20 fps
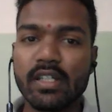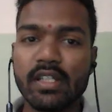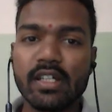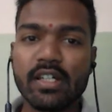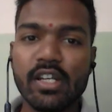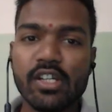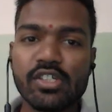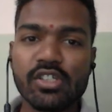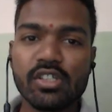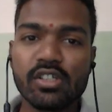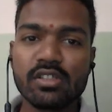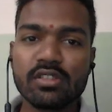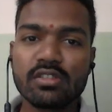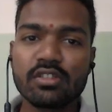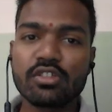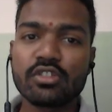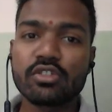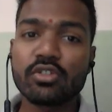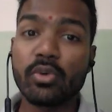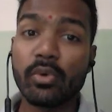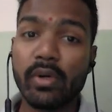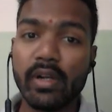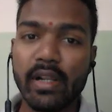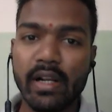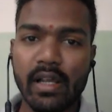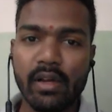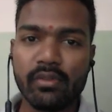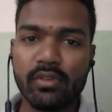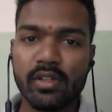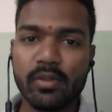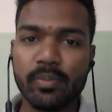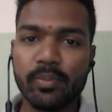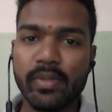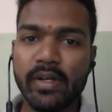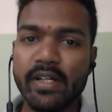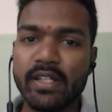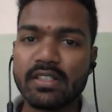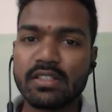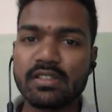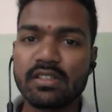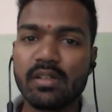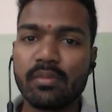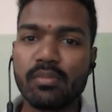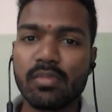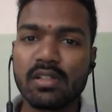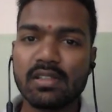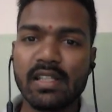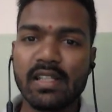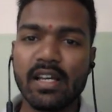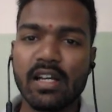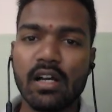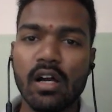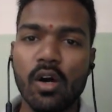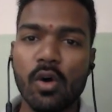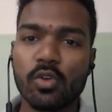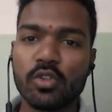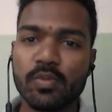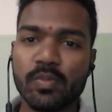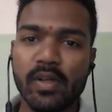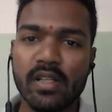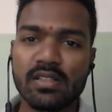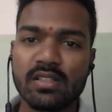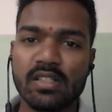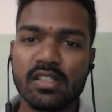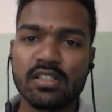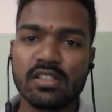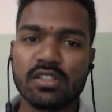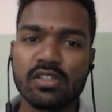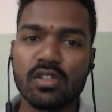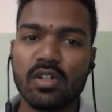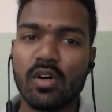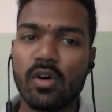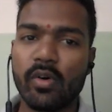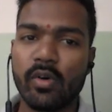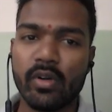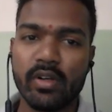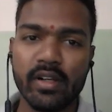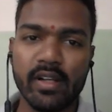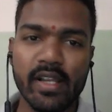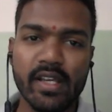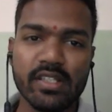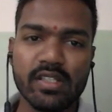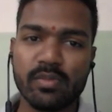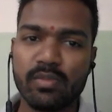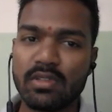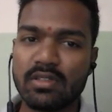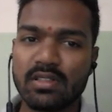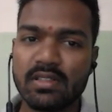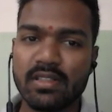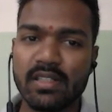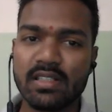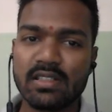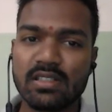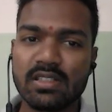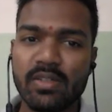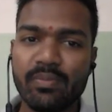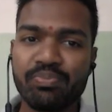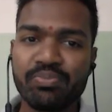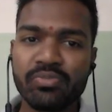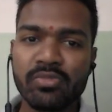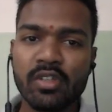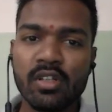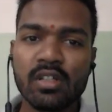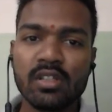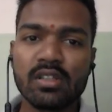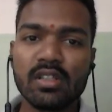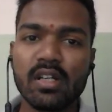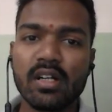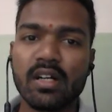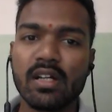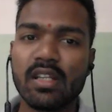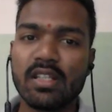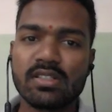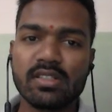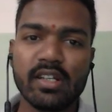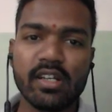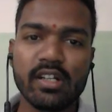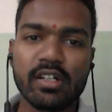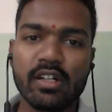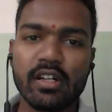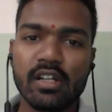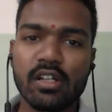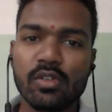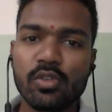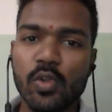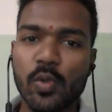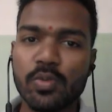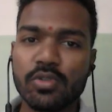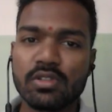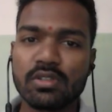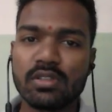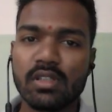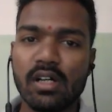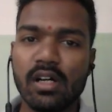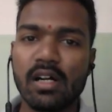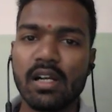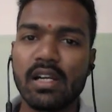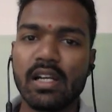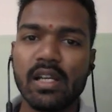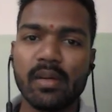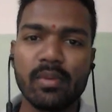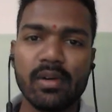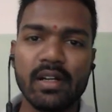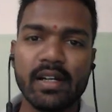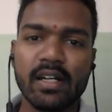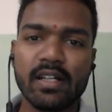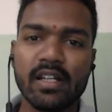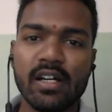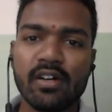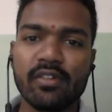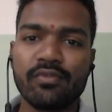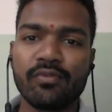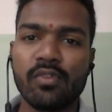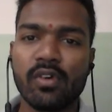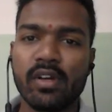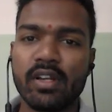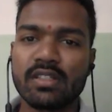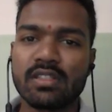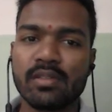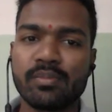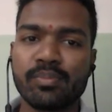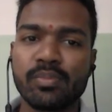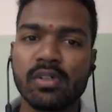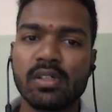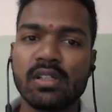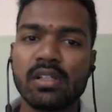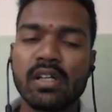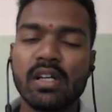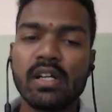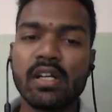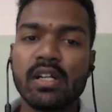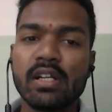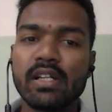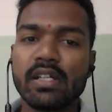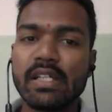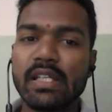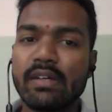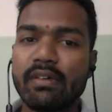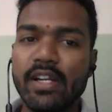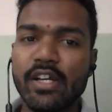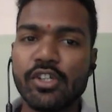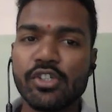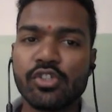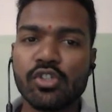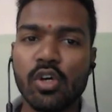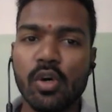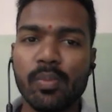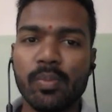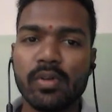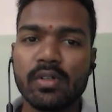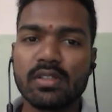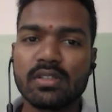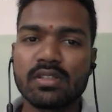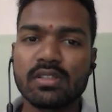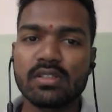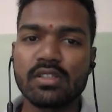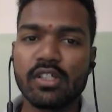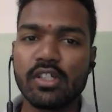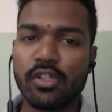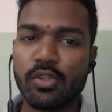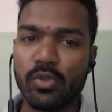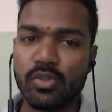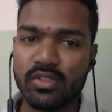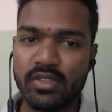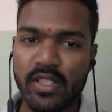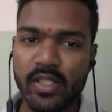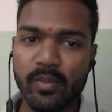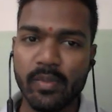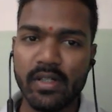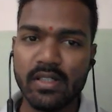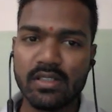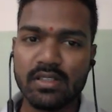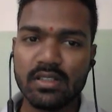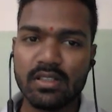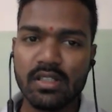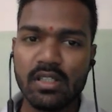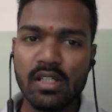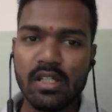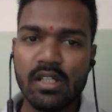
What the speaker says: regression screwdriver predicts numbers like house prices or next month sales. The clustering drill groups unlabeled data, for example, dividing shoppers into segments.